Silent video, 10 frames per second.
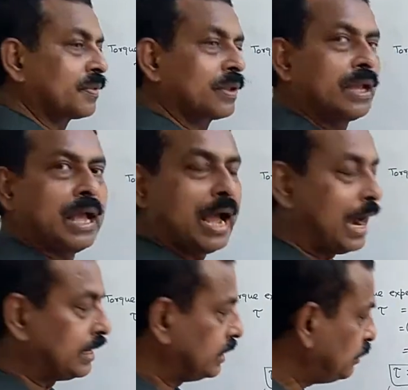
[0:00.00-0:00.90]
And
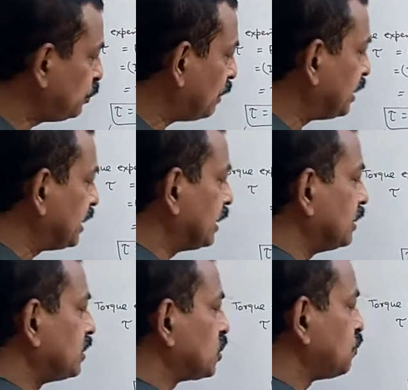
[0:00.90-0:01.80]
if you have written in this
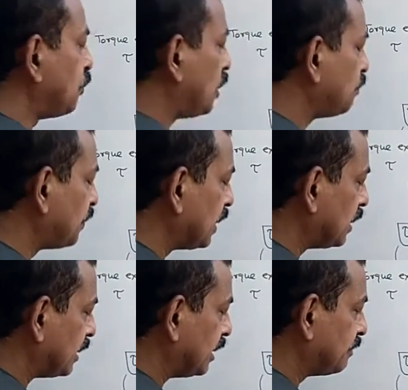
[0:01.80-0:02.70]
form,
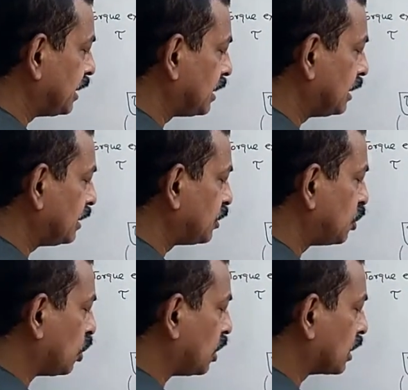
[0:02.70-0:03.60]
definitely
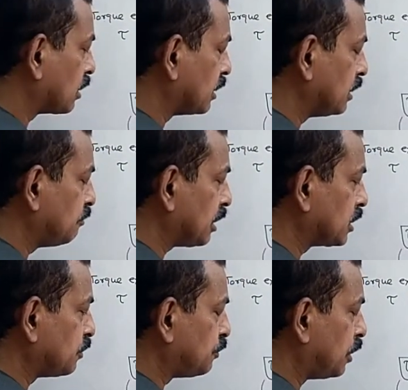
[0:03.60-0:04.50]
torque in vector
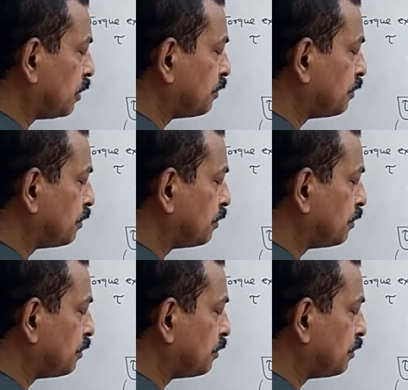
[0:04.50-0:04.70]
form,